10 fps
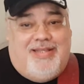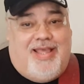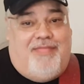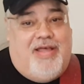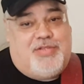
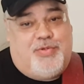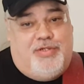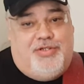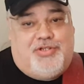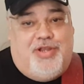And that's
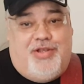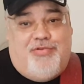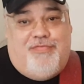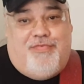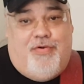what you're trying
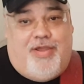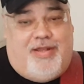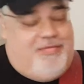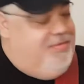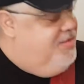to
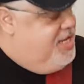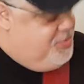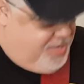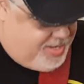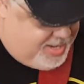avoid.
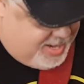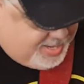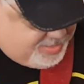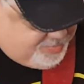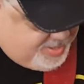That's why I
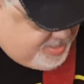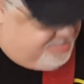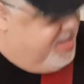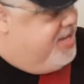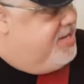highly
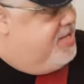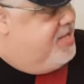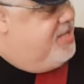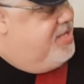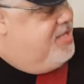
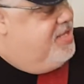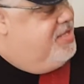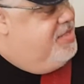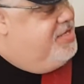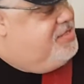
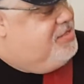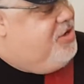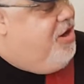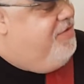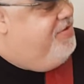recommend this
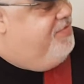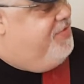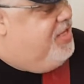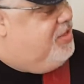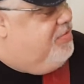CARVIN
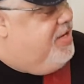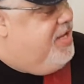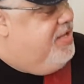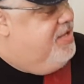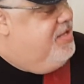
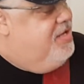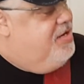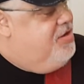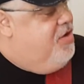V3.